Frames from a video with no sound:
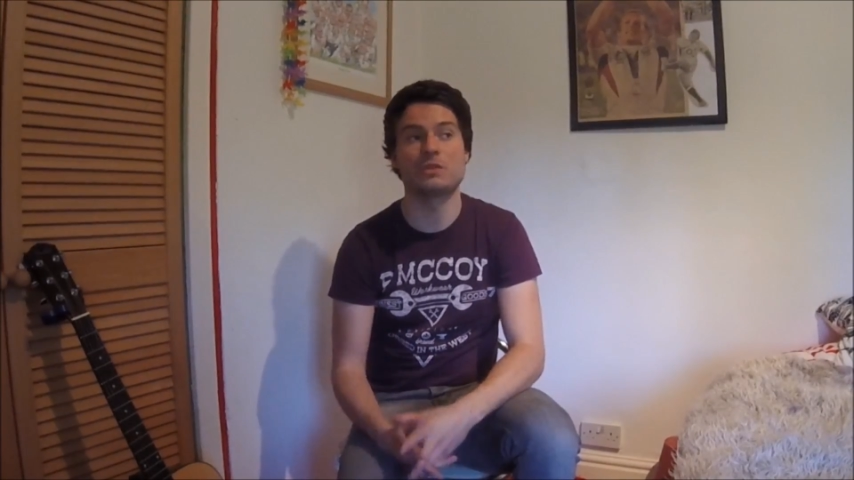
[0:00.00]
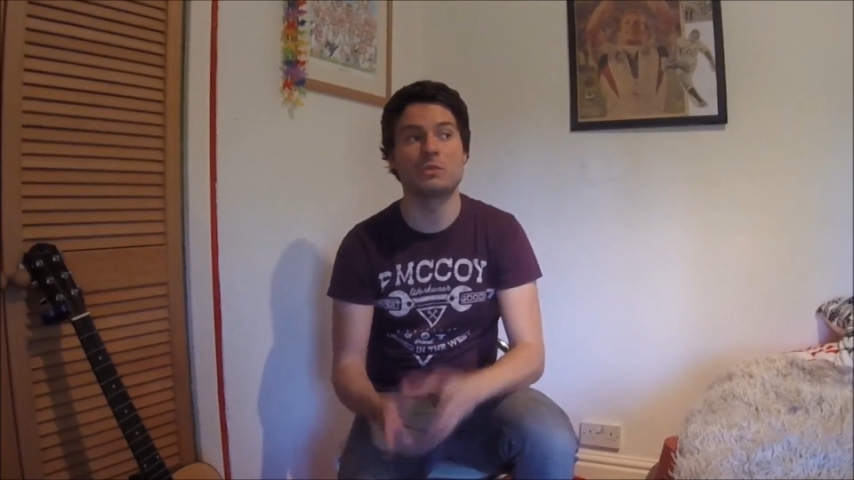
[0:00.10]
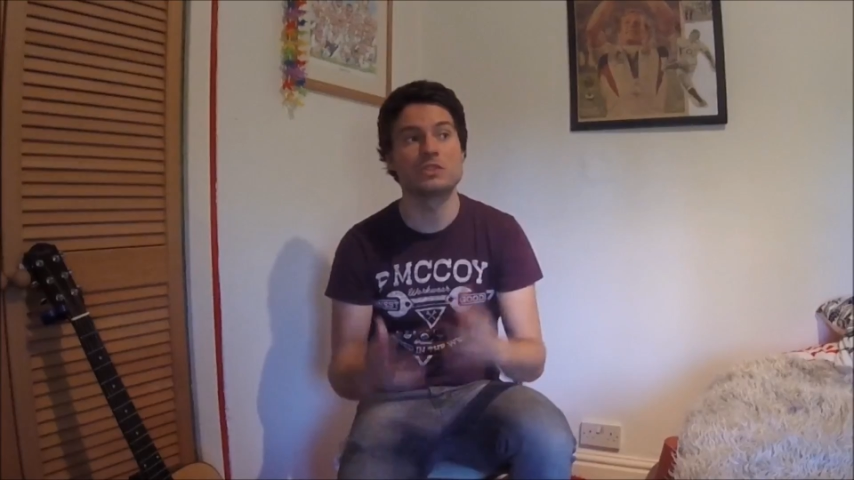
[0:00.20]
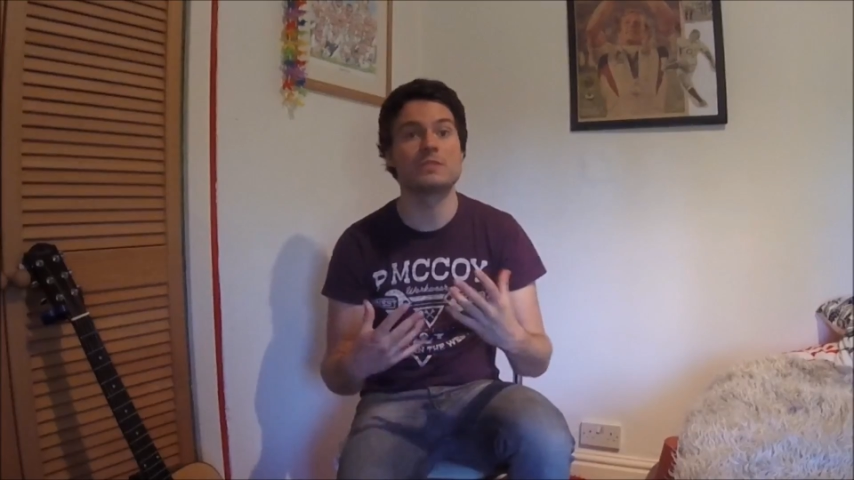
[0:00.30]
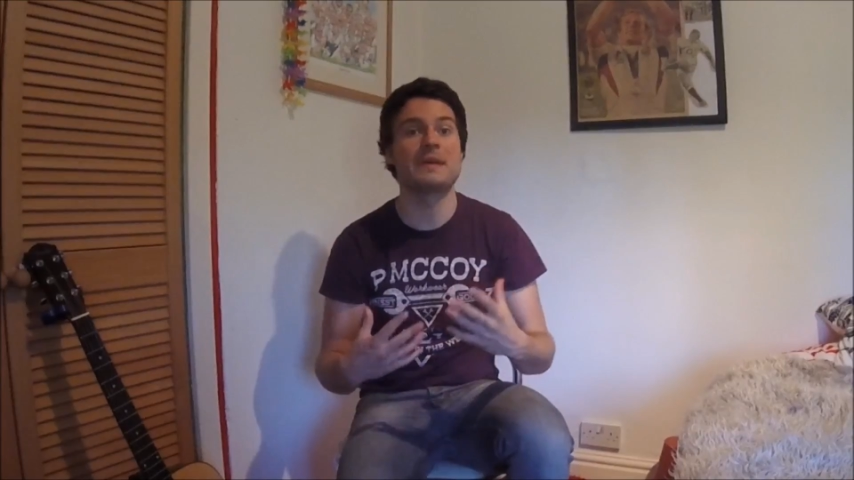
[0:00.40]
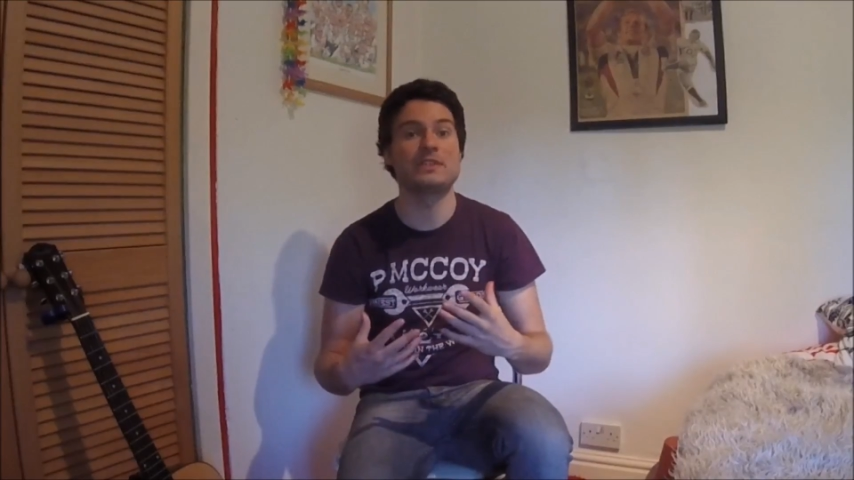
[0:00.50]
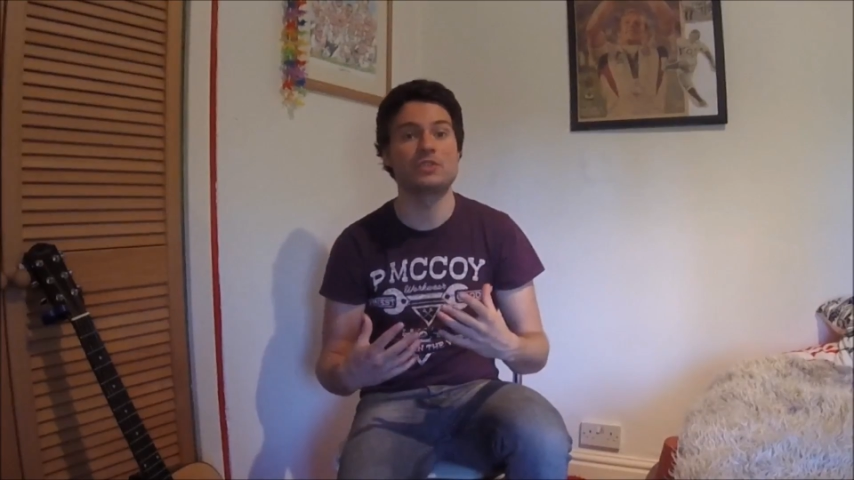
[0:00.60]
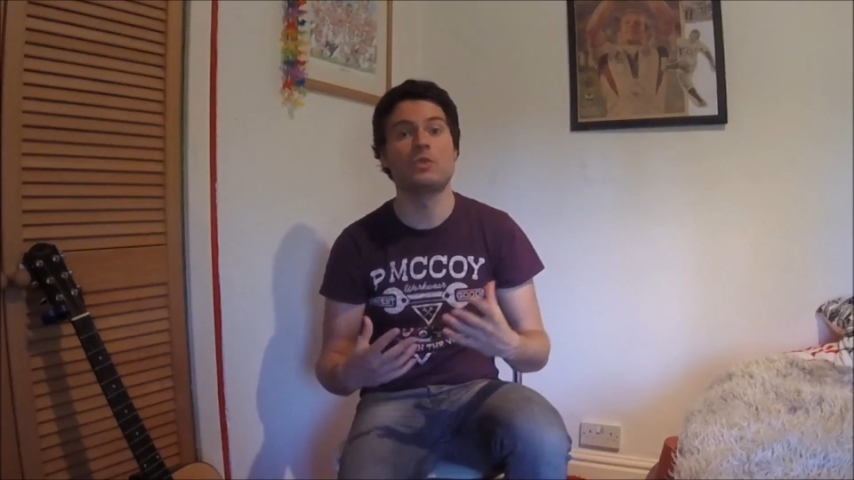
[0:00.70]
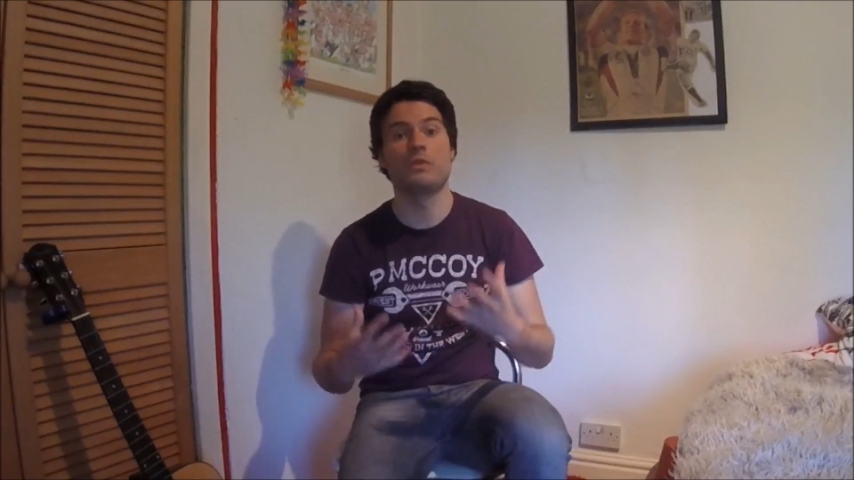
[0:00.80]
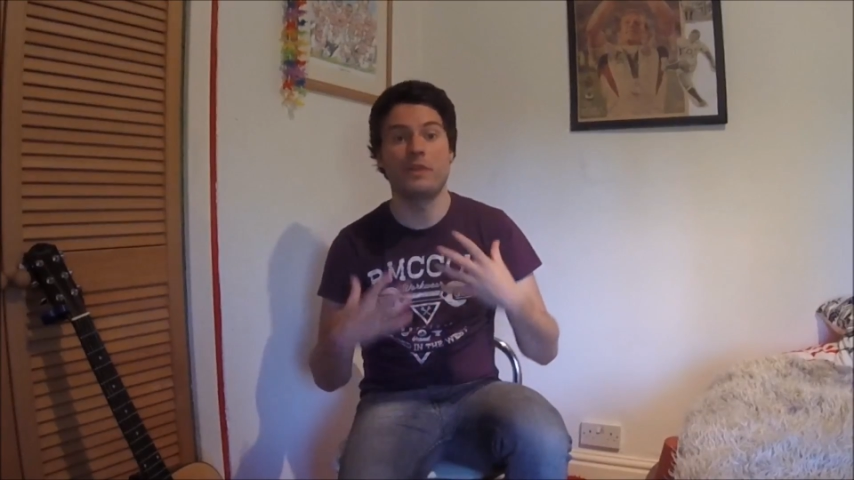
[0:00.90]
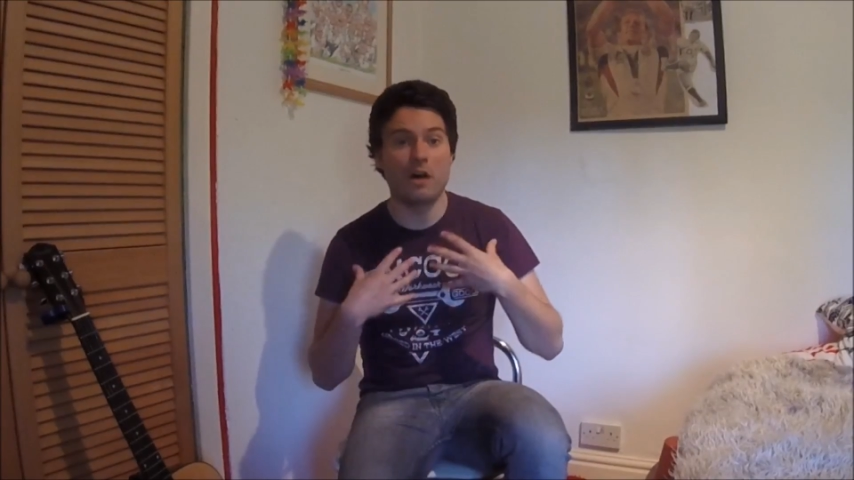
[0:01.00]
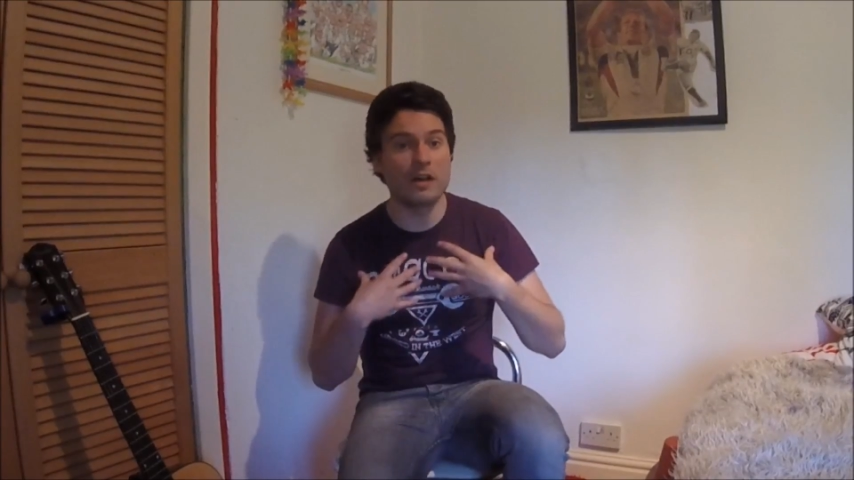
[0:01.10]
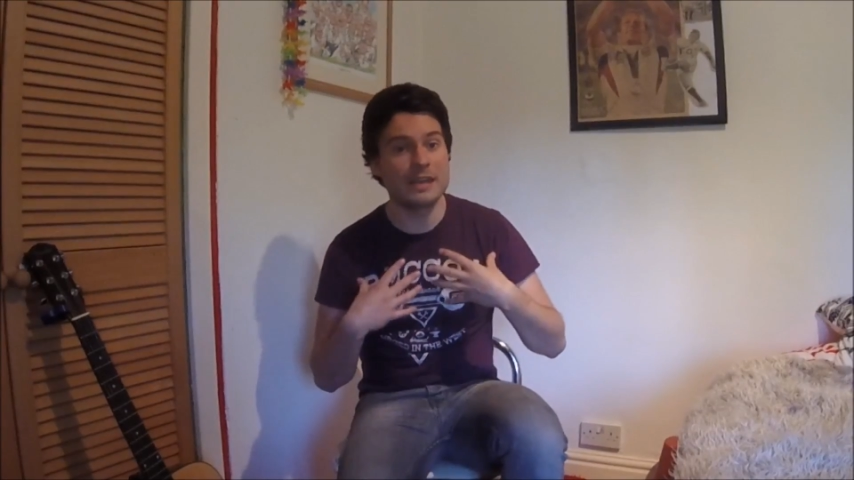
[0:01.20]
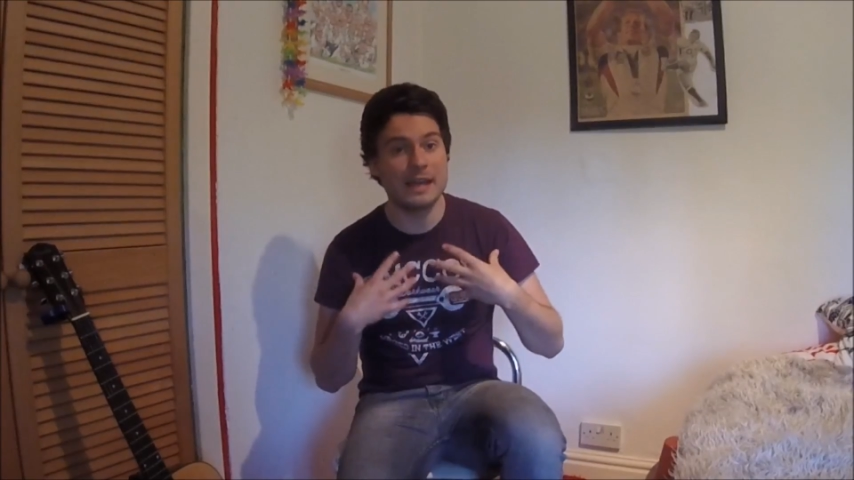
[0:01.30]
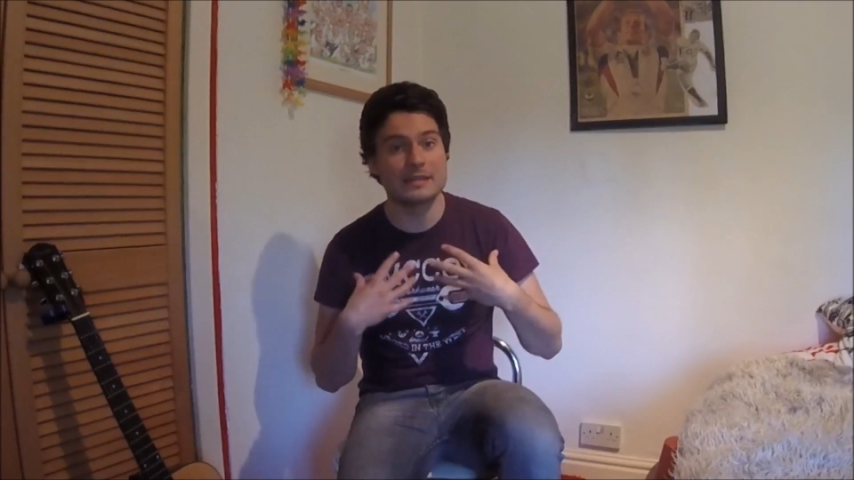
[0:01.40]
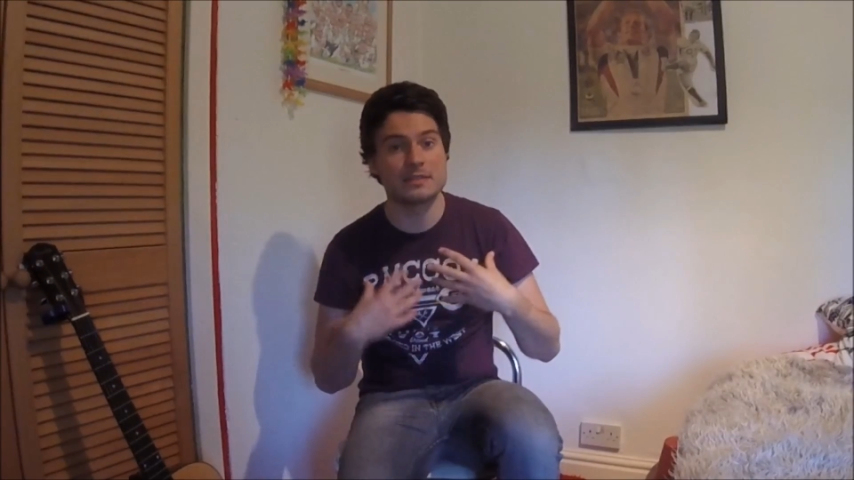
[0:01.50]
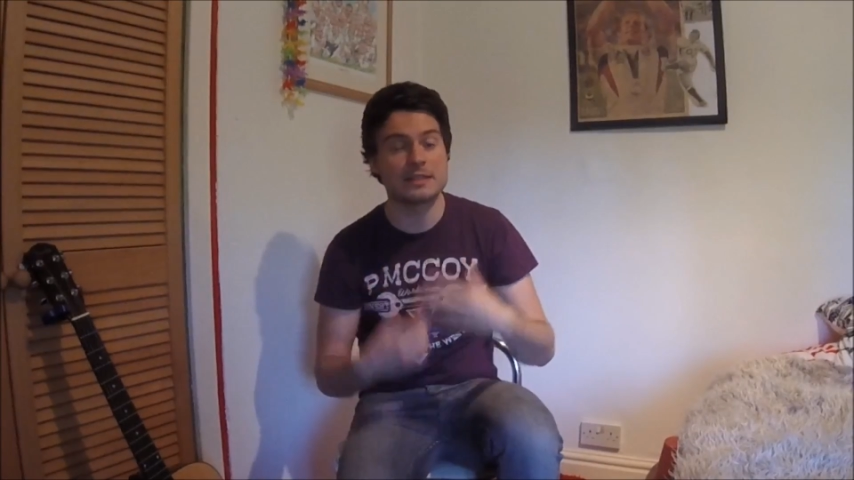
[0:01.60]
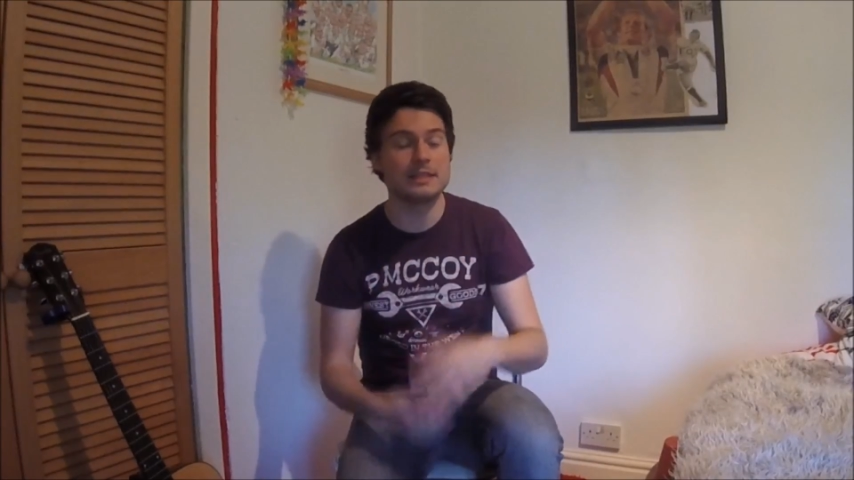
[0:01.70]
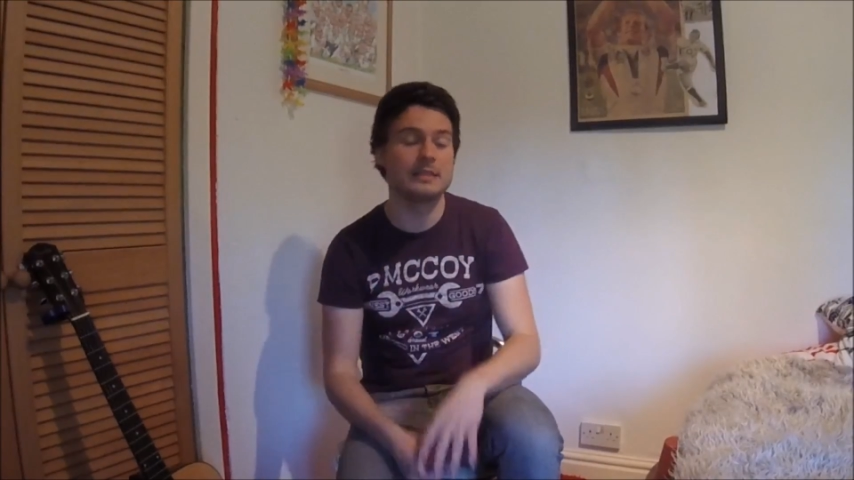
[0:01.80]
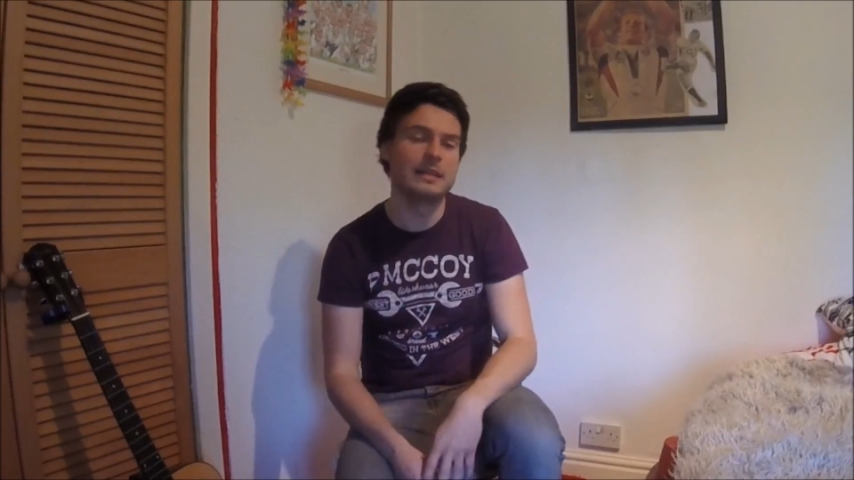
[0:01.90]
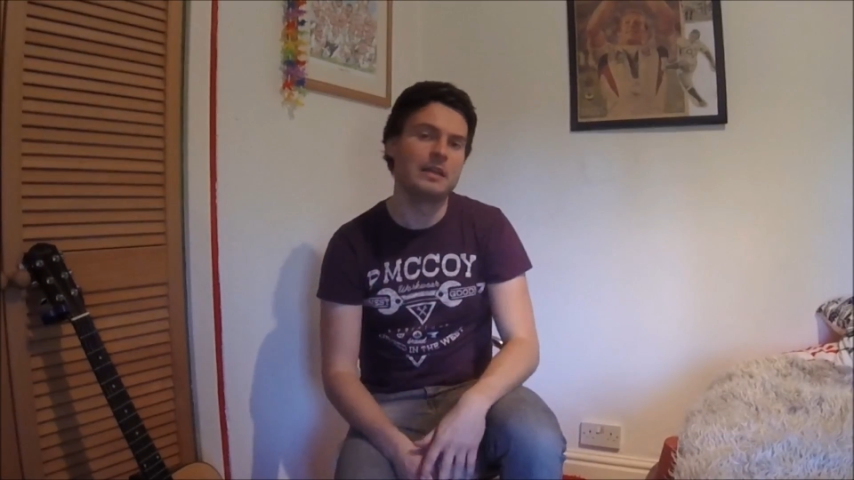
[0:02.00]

she wants to make sure that I get a seat